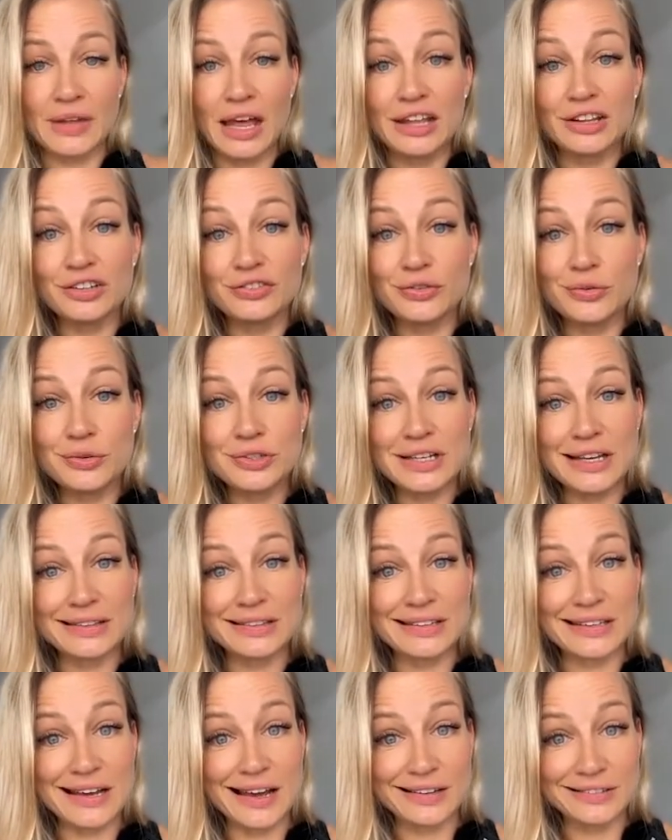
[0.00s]
And the foods
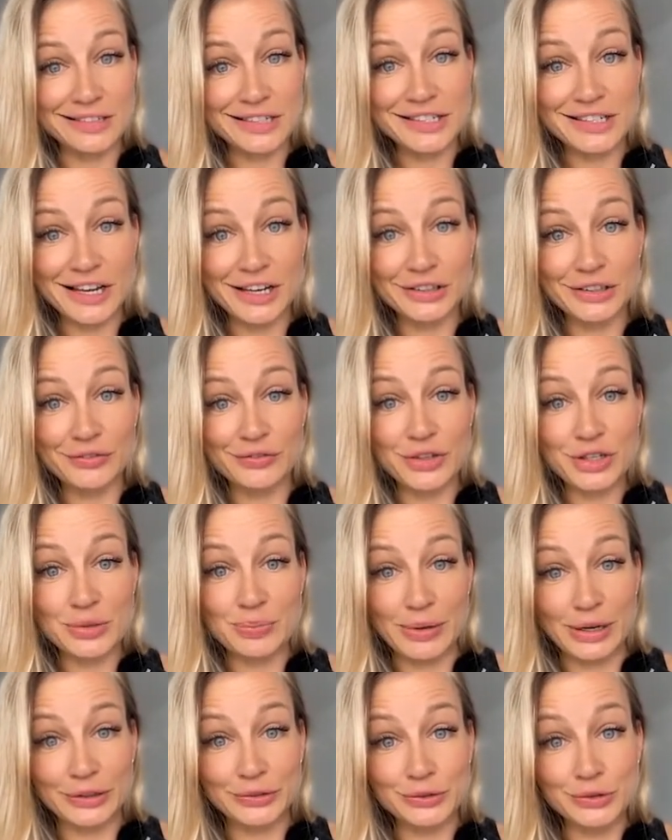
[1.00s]
at the other side of the
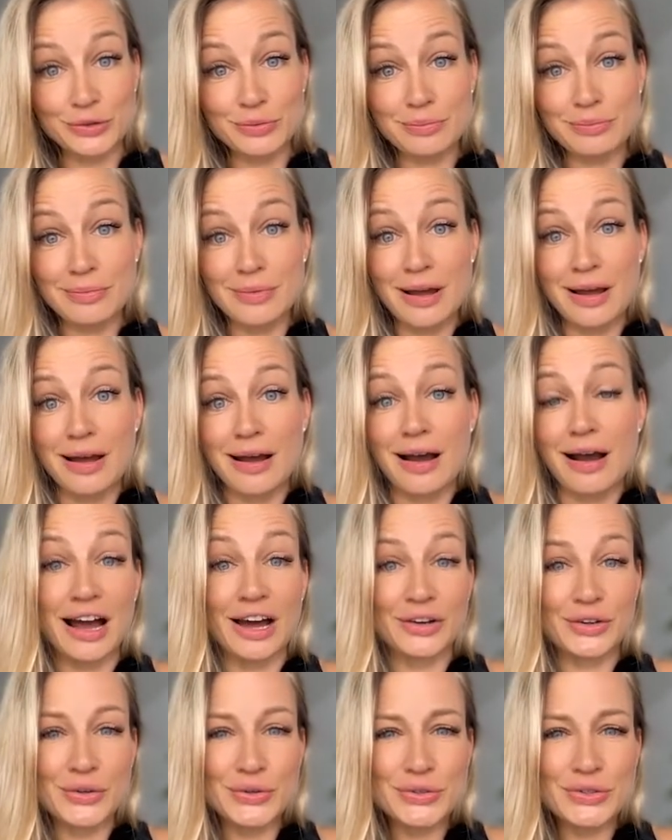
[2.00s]
spectrum
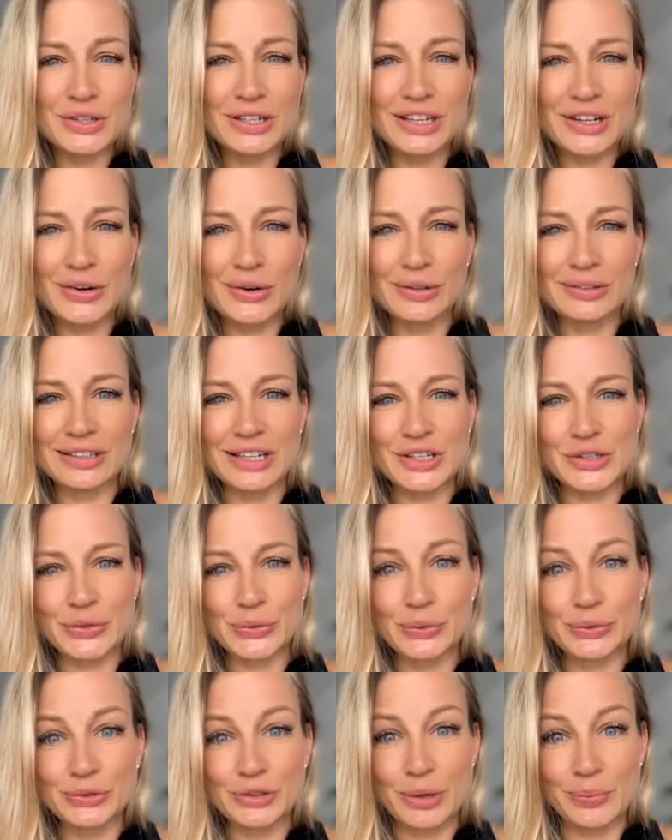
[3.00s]
are usually called as
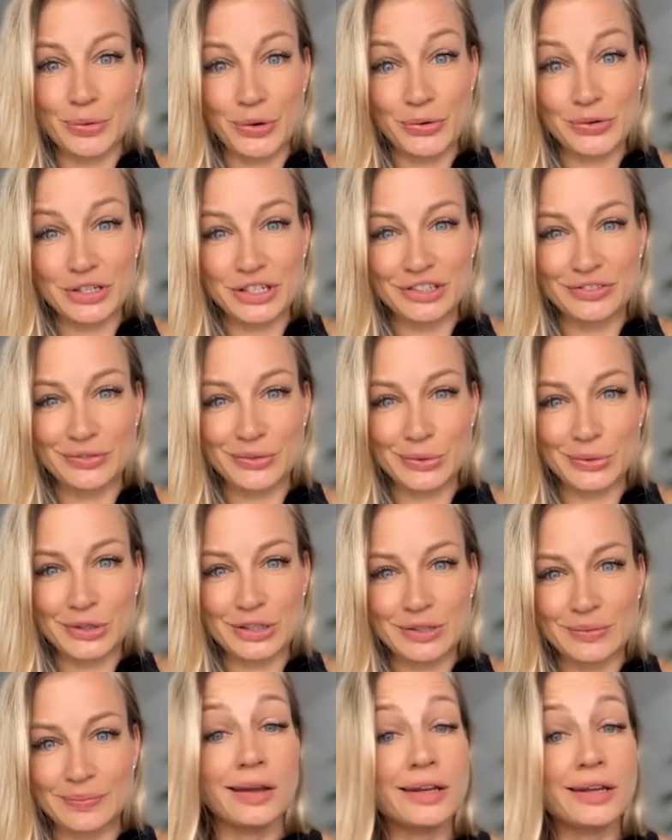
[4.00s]
ultra-processed foods.